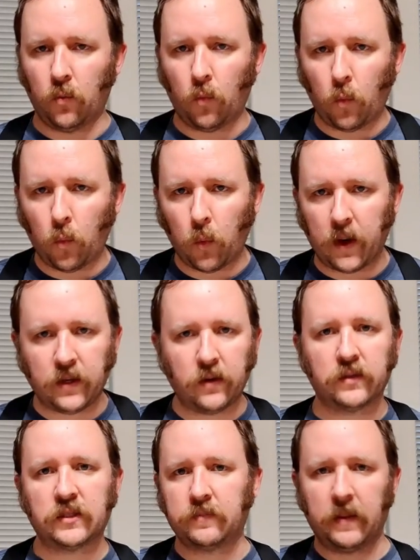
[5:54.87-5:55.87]
when
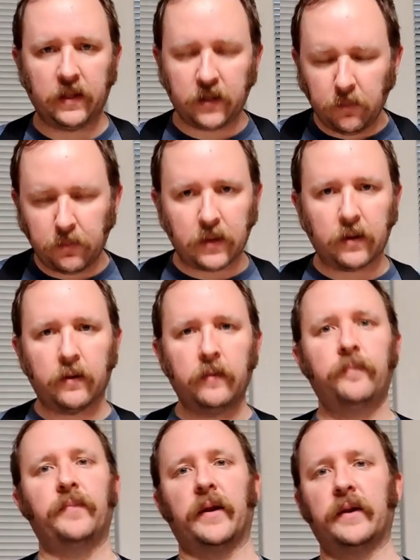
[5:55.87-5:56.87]
you're smelling a
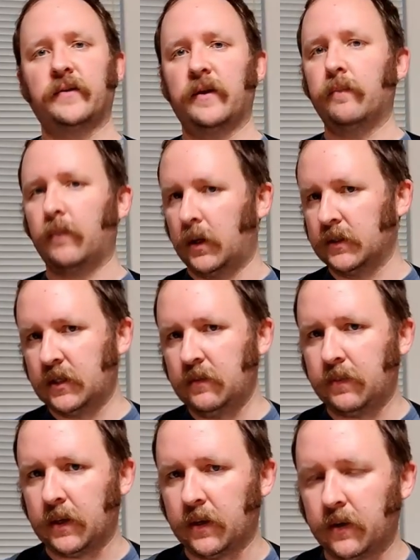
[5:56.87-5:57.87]
beer that is a malty
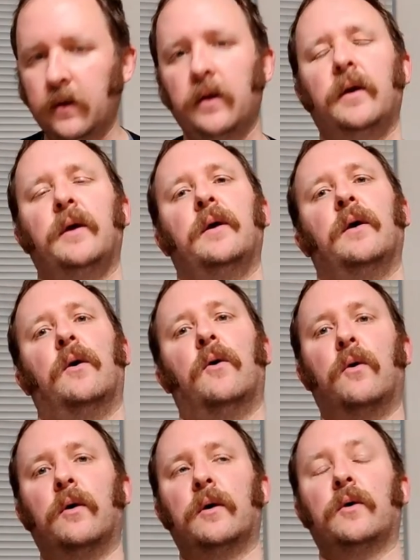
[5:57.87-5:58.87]
beer,
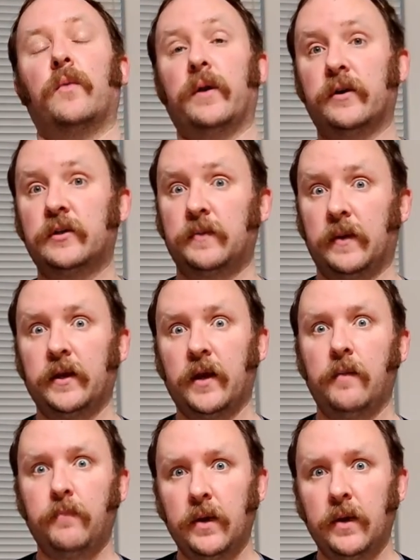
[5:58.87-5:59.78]
or when you're smelling a